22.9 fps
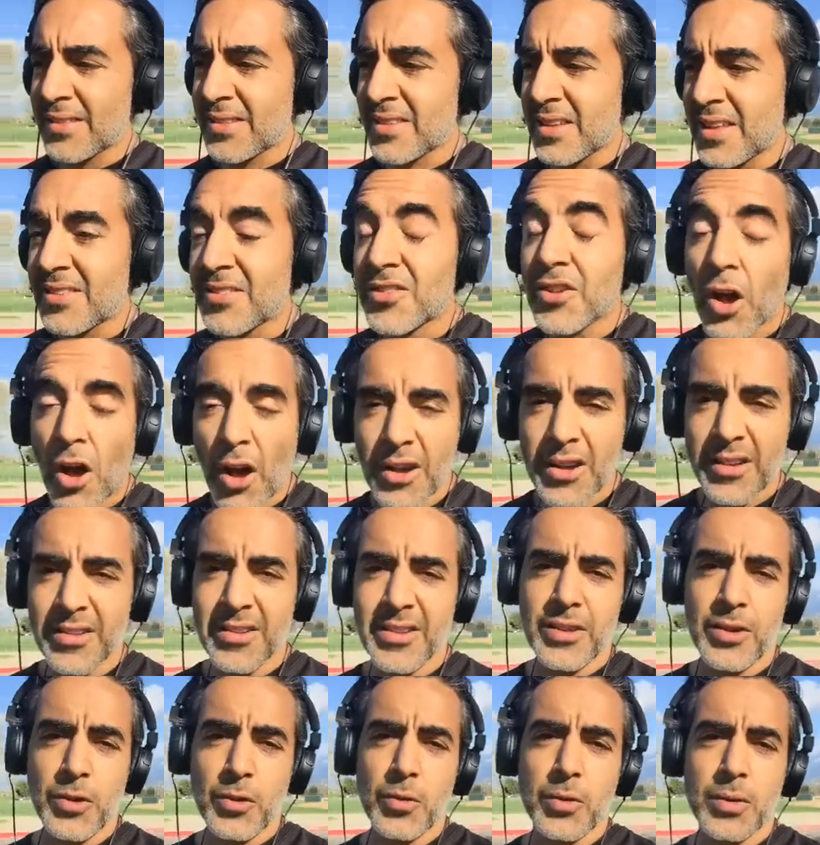it's talking
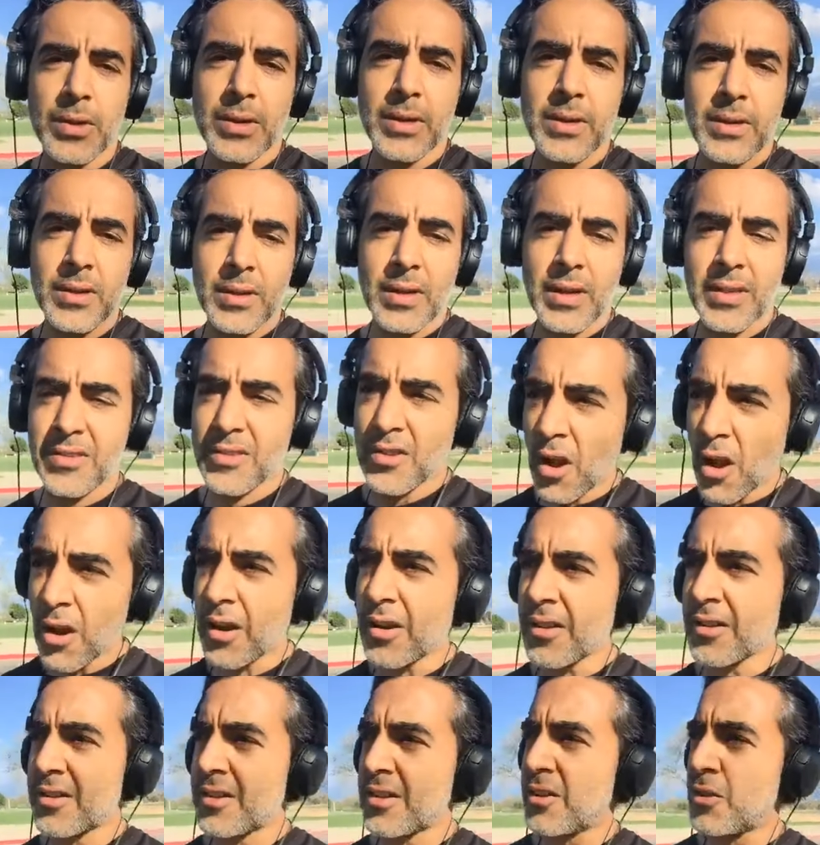to you. It's
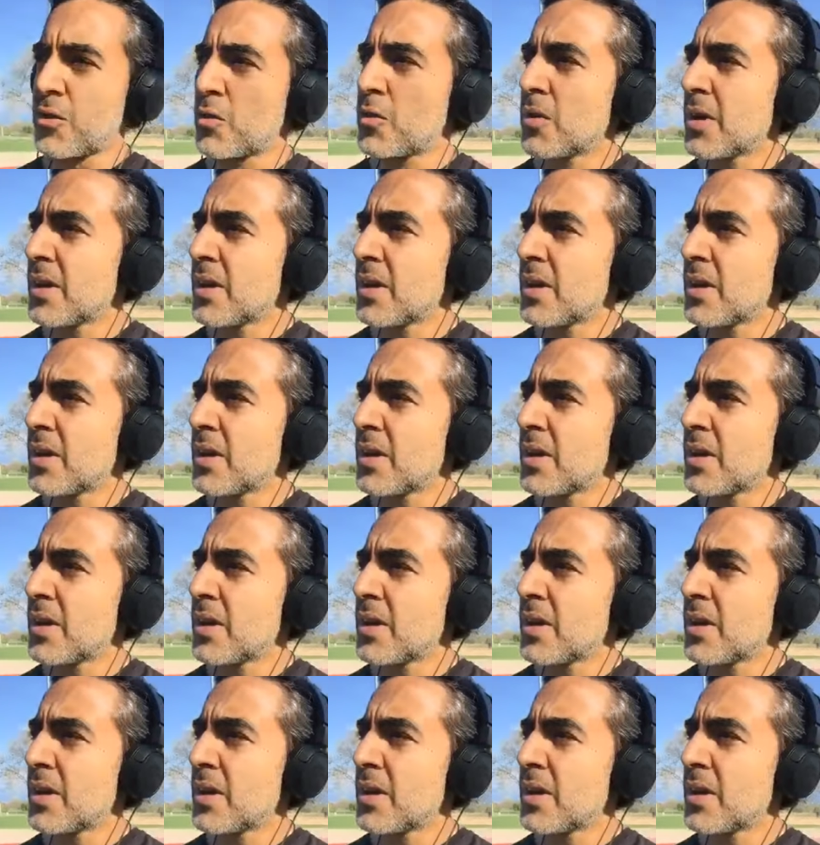talking to you.